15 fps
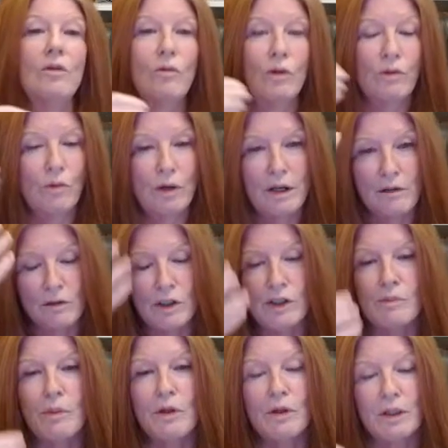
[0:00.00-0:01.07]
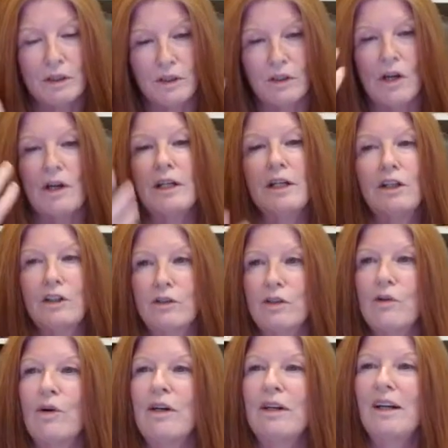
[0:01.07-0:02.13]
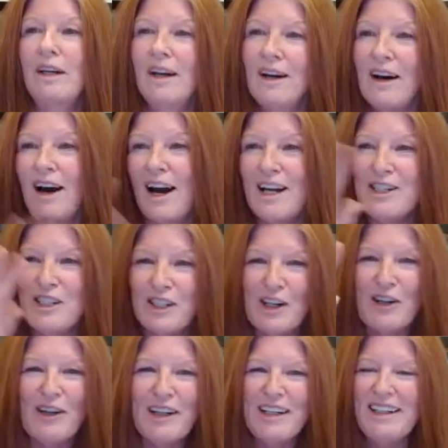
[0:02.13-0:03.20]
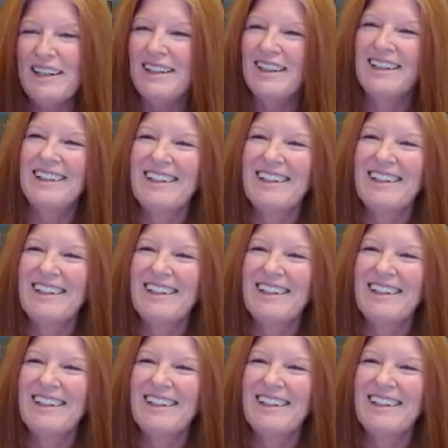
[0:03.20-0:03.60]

with whatever spirit is guiding you toward hi sherry